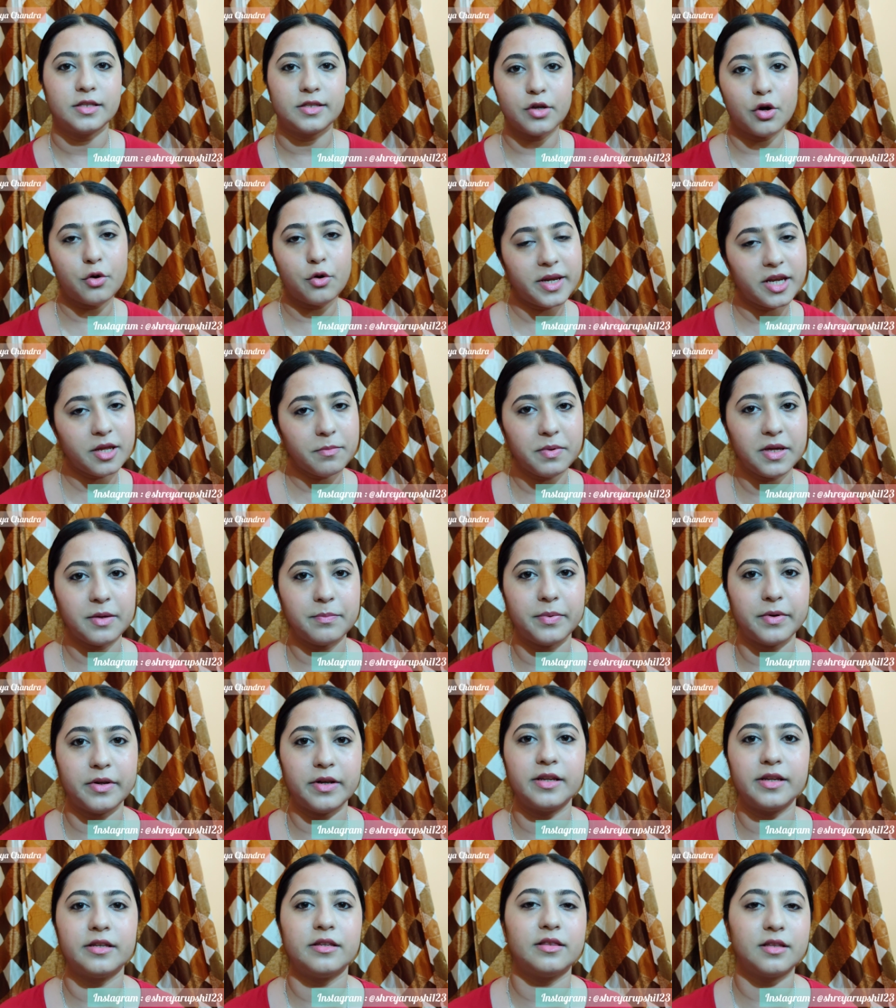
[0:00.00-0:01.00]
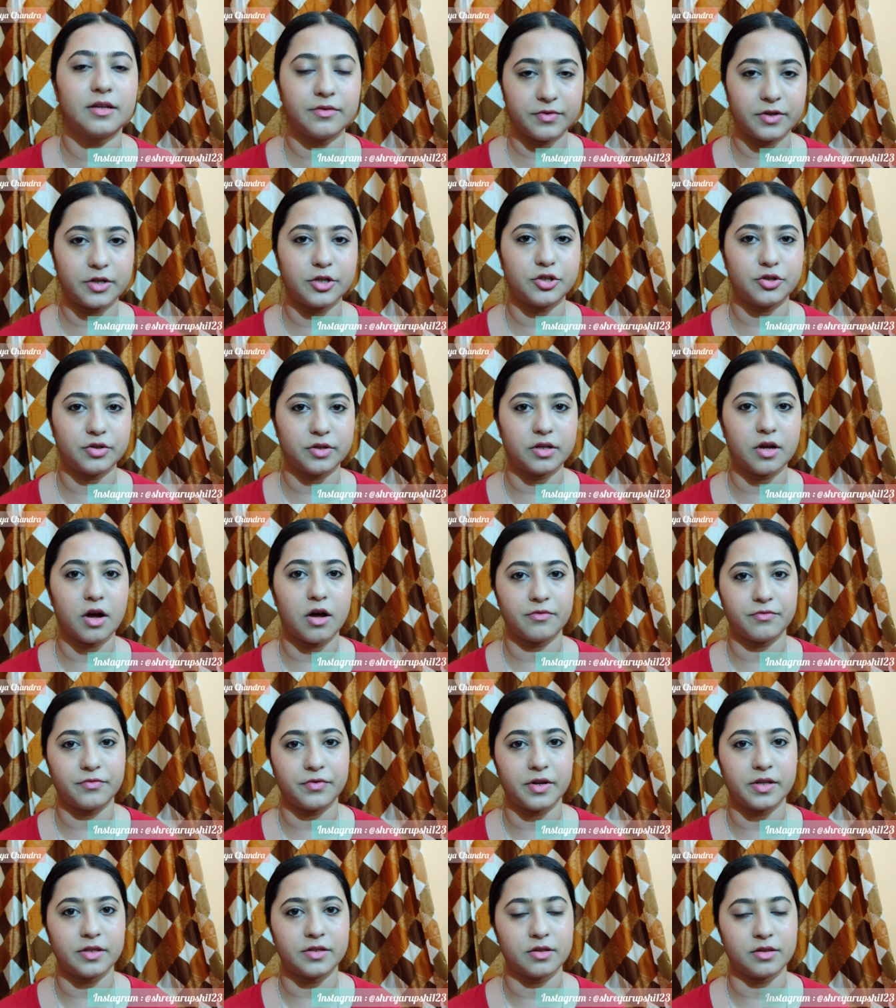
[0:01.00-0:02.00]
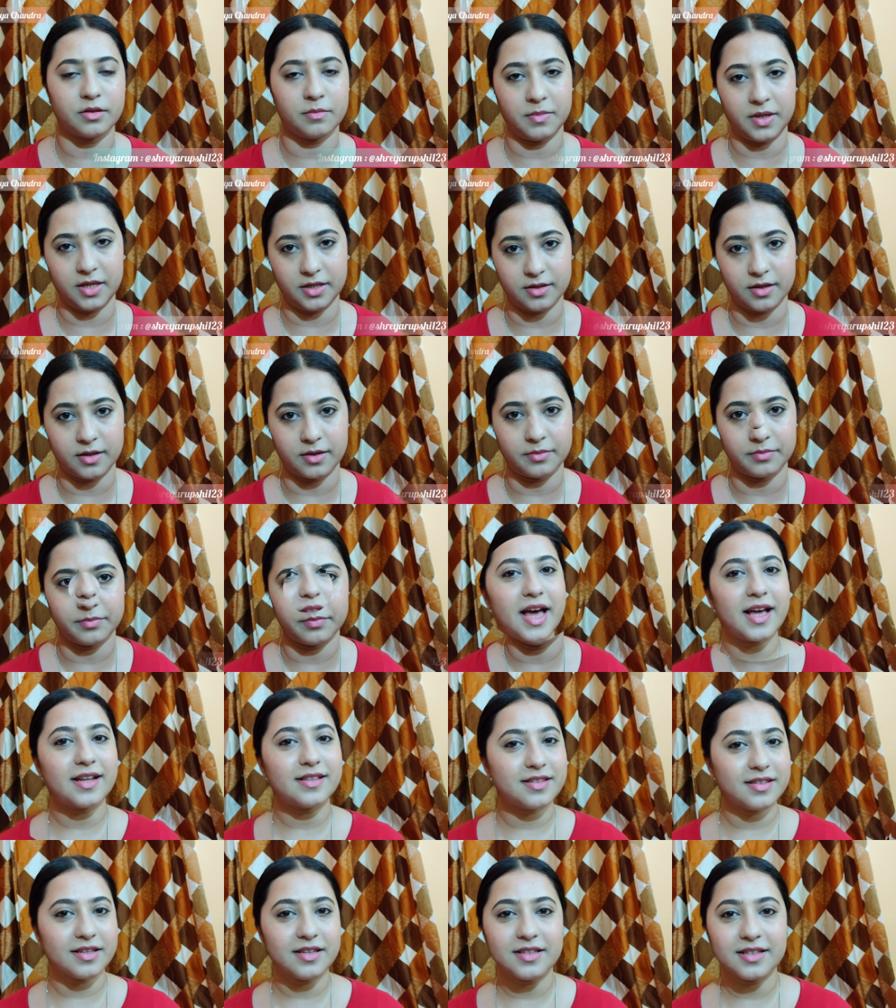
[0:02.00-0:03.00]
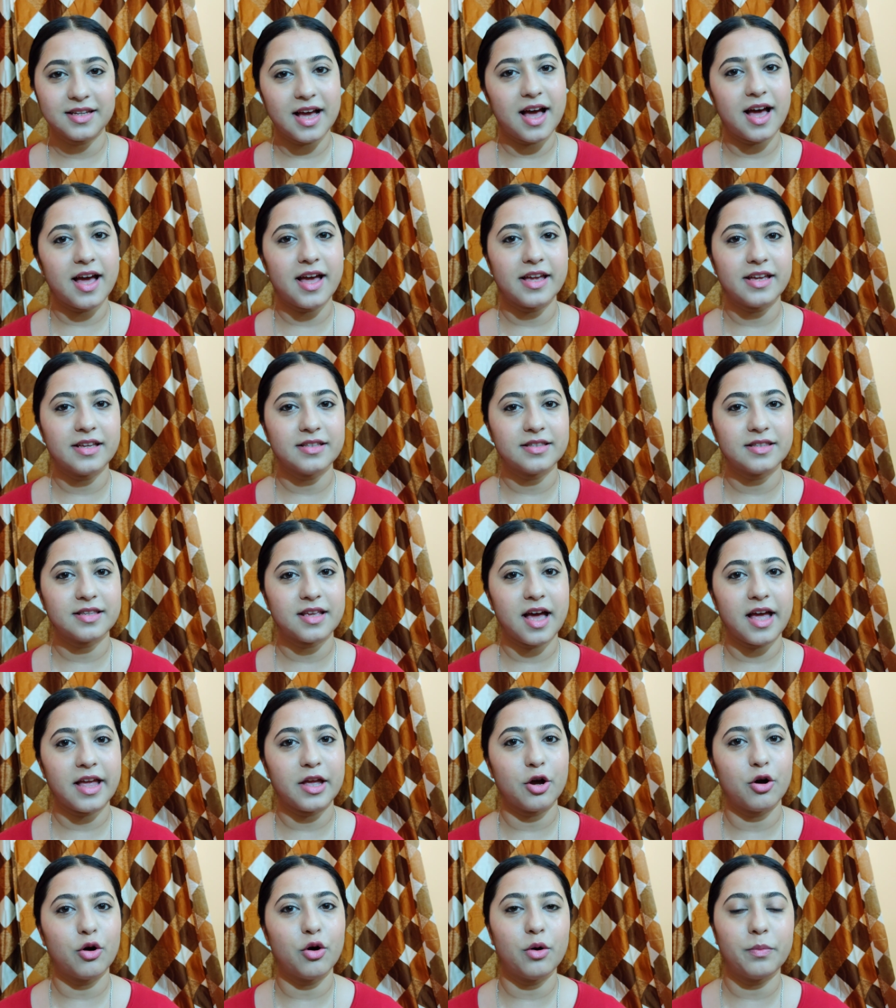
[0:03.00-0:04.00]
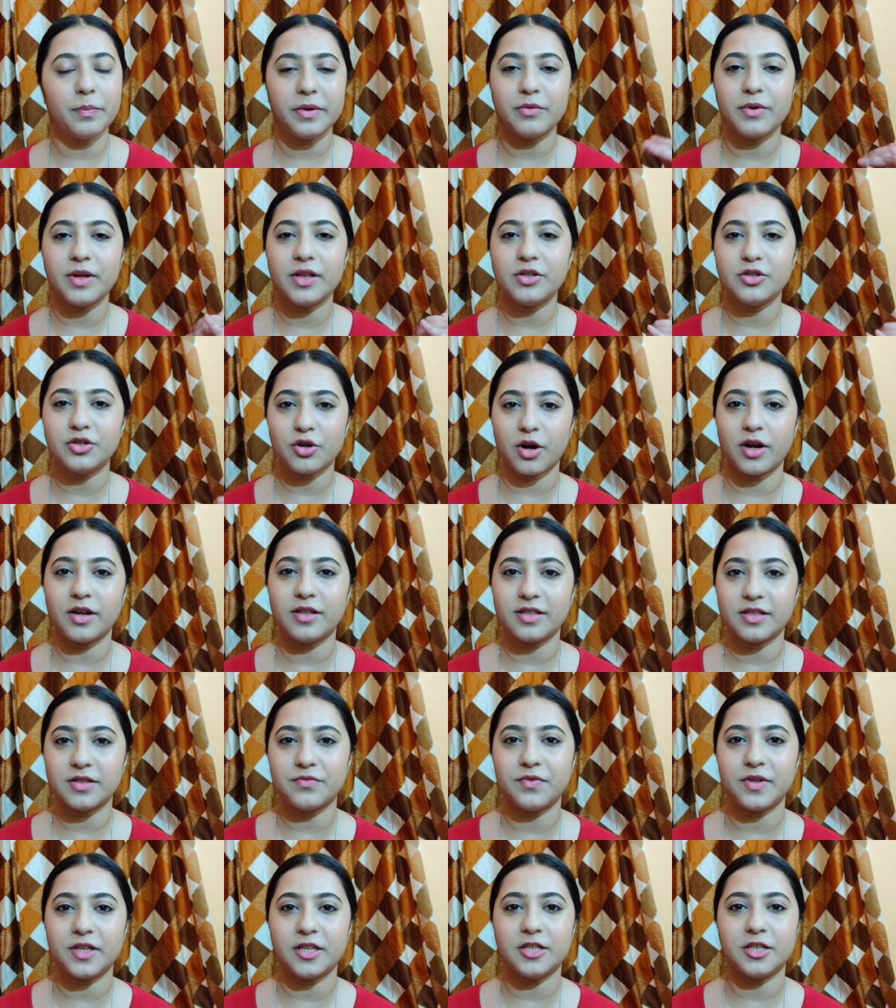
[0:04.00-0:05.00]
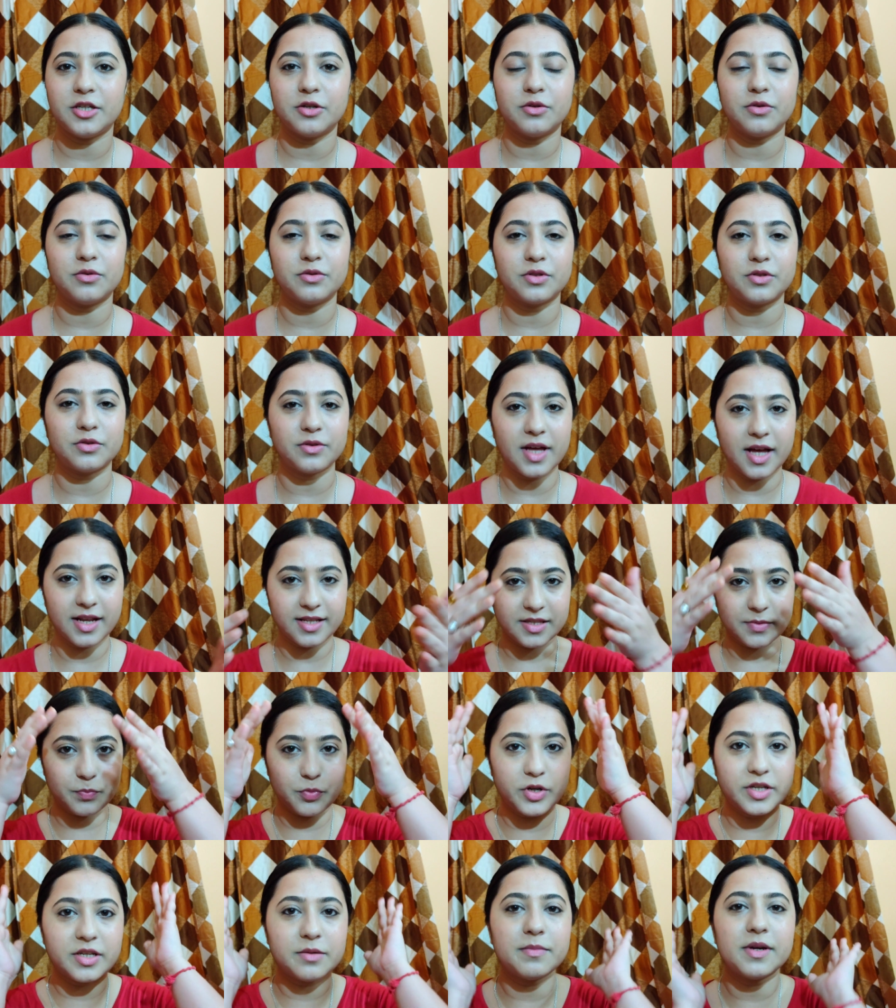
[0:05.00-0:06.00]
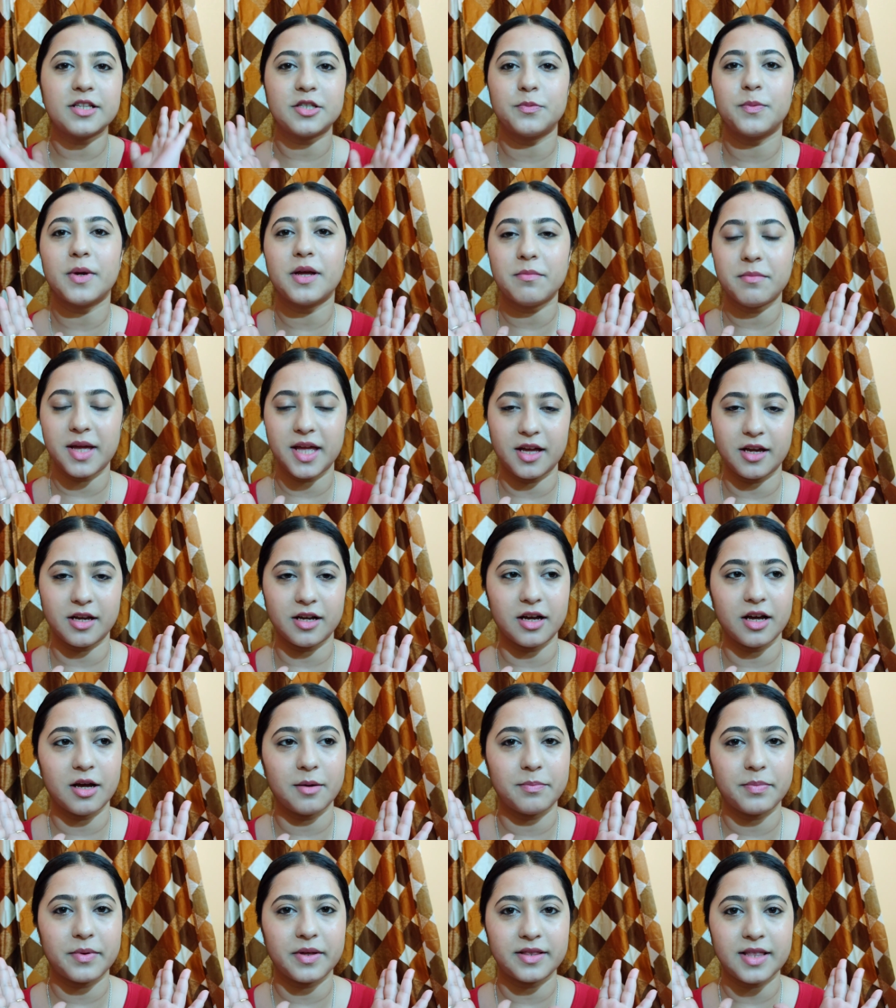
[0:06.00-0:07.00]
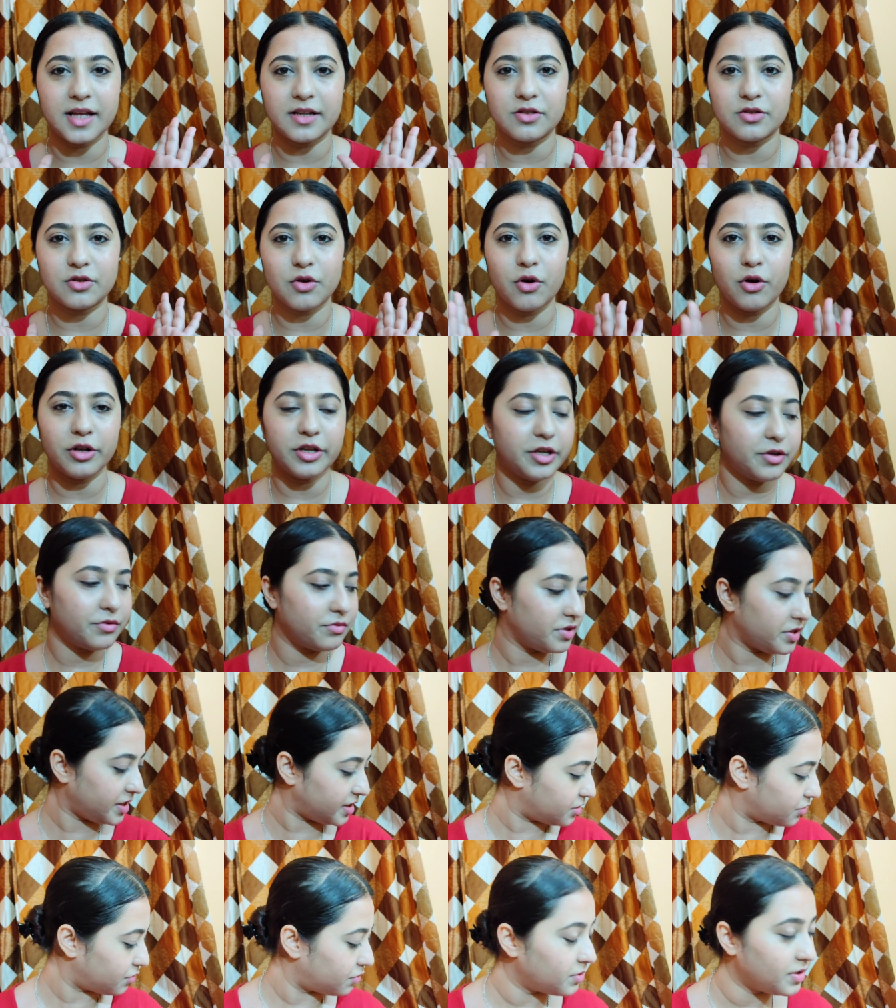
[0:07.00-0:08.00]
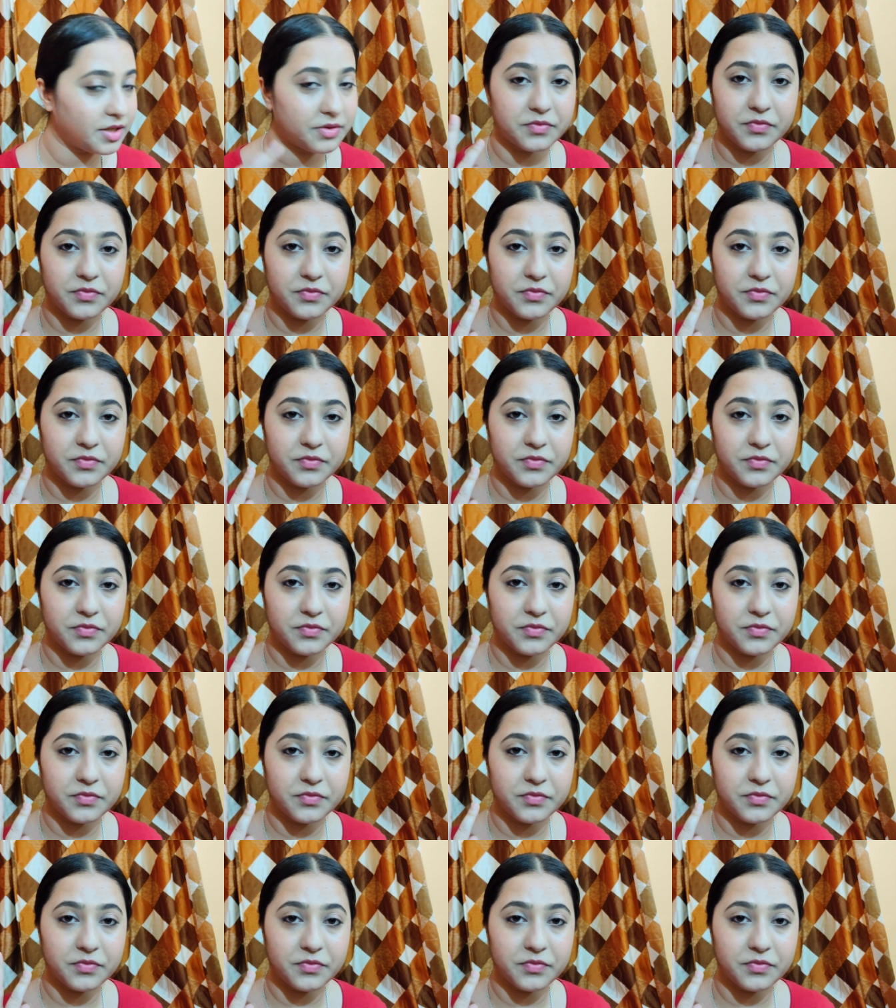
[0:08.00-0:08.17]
so many people in the virtual conference or the meeting. So that's it, guys. I hope you enjoyed this video. So that's pretty much my makeup. That's all you need, only